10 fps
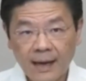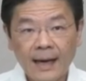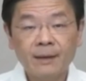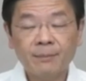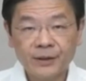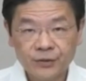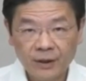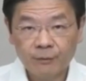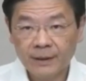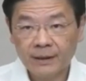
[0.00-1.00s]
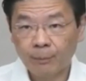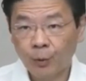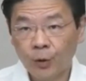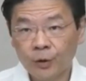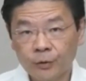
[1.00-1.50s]
I myself make a
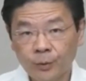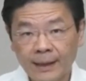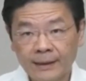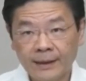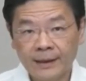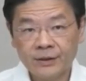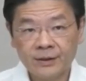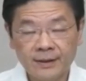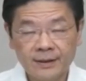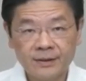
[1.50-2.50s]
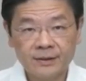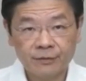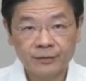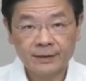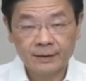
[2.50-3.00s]
point to engage these
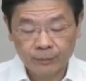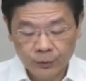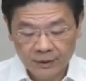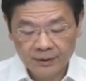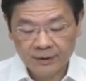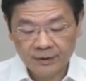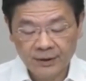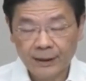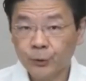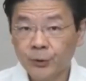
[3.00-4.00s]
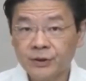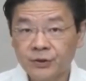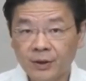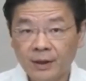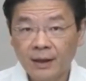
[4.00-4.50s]
different communities. I know
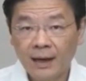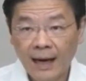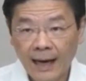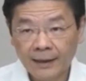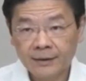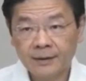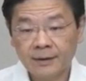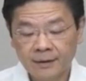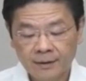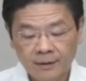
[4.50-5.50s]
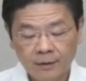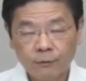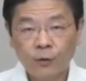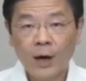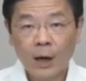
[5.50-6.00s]
it's harder
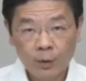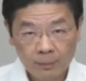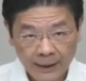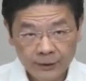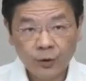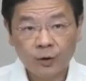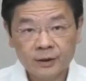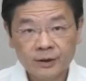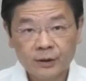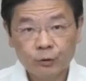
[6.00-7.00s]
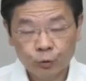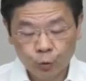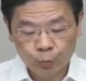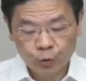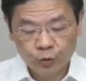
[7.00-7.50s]
for our minority
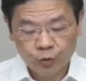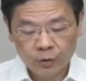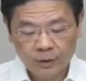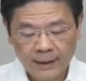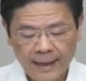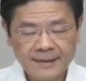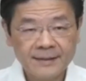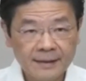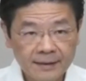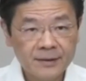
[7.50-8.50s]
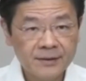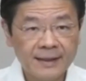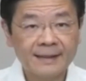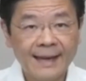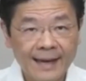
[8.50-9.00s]
groups, as it is
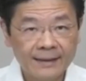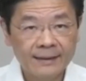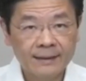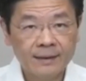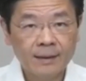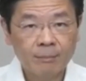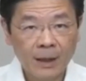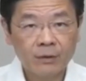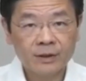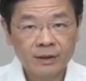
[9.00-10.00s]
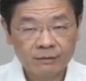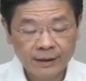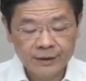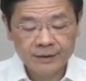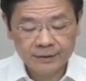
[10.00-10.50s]
in any
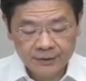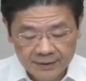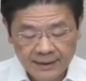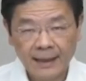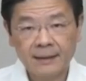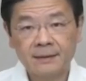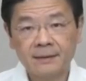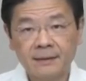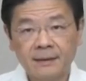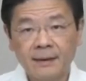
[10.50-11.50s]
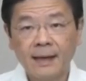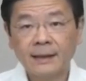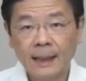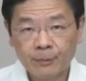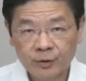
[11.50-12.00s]
multiracial society,
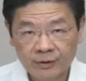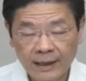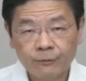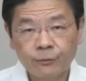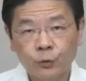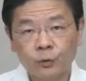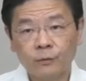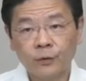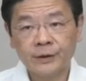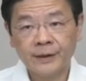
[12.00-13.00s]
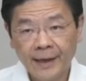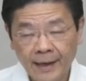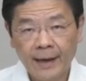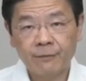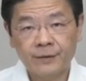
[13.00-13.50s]
and I'm grateful for
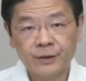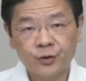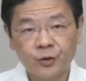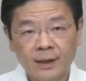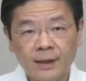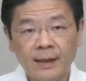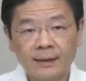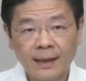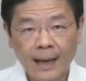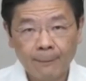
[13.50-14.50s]
their efforts in